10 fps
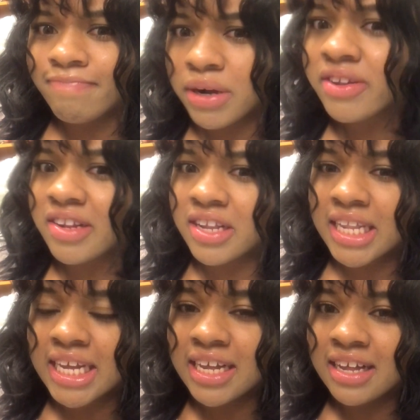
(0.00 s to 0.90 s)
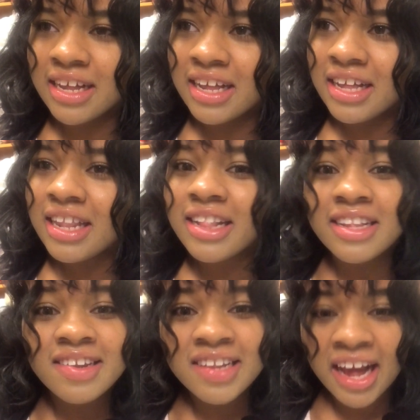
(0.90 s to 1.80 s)
personally. Like,
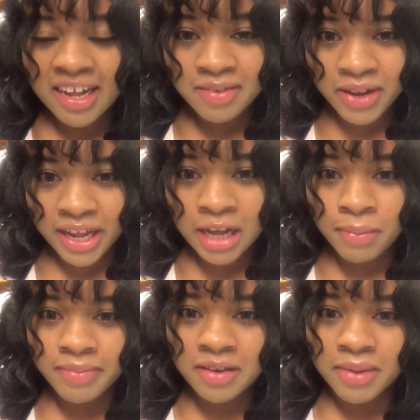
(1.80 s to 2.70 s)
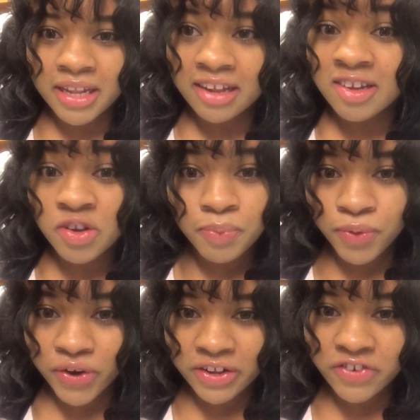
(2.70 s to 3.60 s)
these guys will like come up to me like
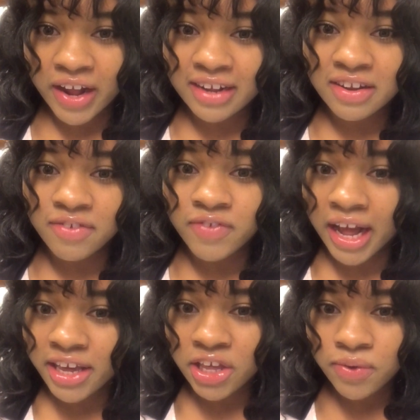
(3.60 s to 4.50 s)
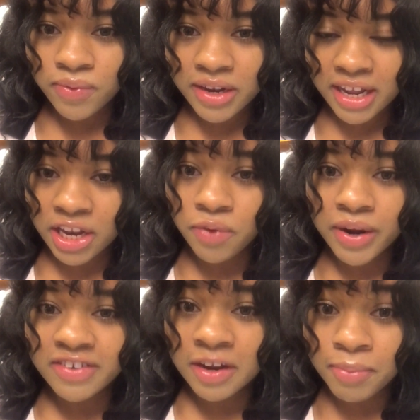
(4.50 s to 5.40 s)
super unattractive, not cute in any
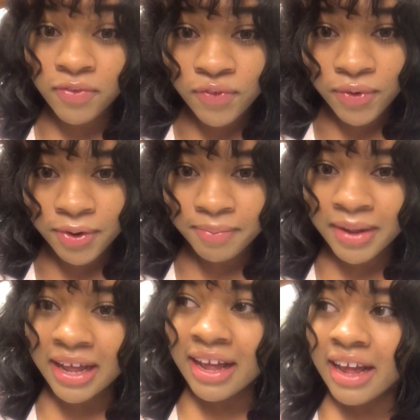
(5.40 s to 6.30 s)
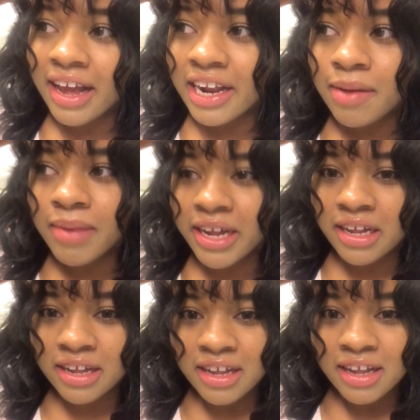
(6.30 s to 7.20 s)
way, shape, or form. And I'm
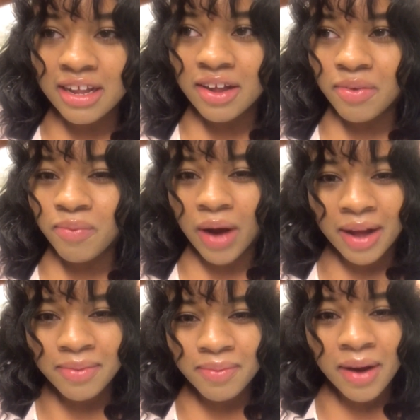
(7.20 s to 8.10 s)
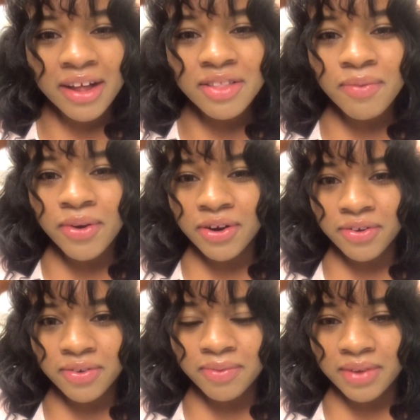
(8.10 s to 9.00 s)
like, why in the
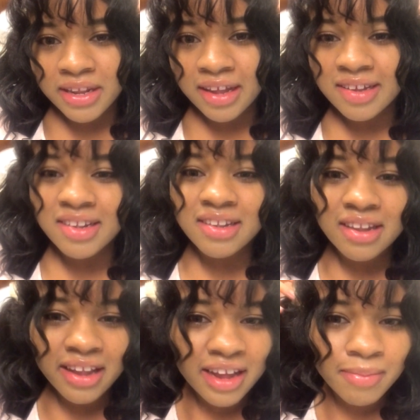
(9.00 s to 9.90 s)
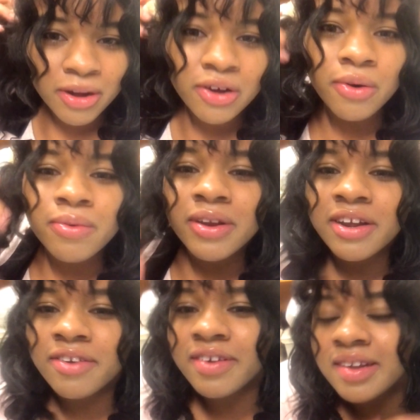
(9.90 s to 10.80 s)
world, unless like I'm a gold
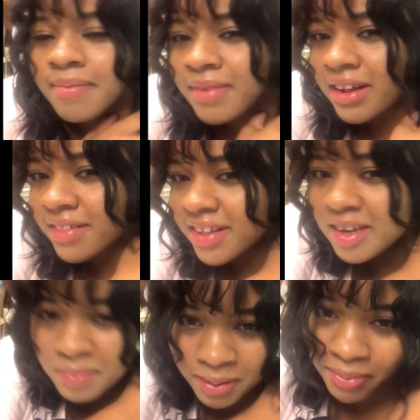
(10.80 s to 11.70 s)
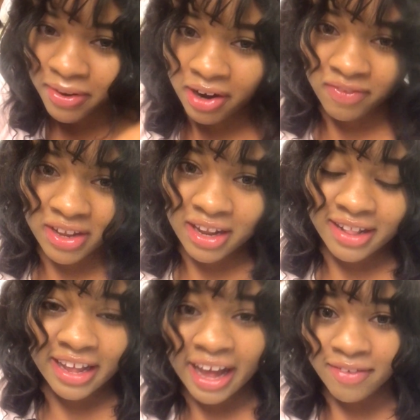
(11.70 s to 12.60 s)
digger or something, and these people don't even look
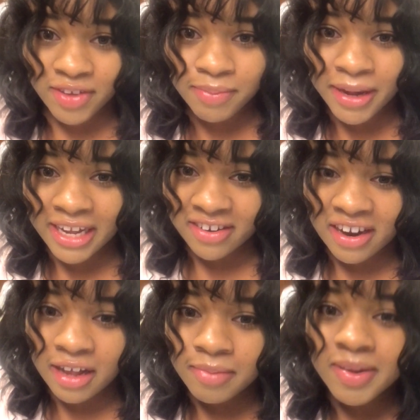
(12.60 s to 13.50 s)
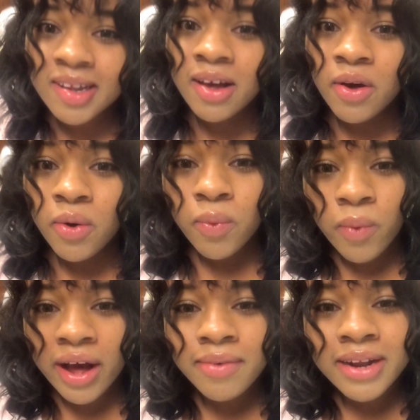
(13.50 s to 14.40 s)
like they have good paying jobs,
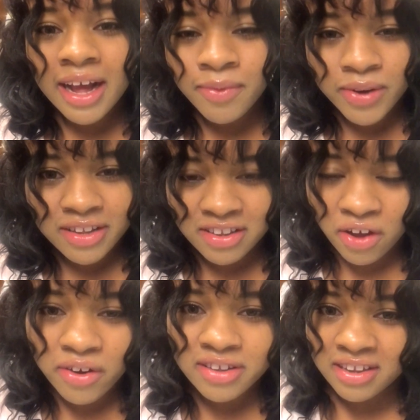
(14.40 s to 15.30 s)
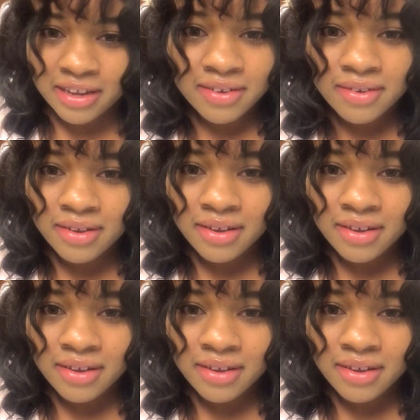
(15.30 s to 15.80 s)
why would I want to talk to you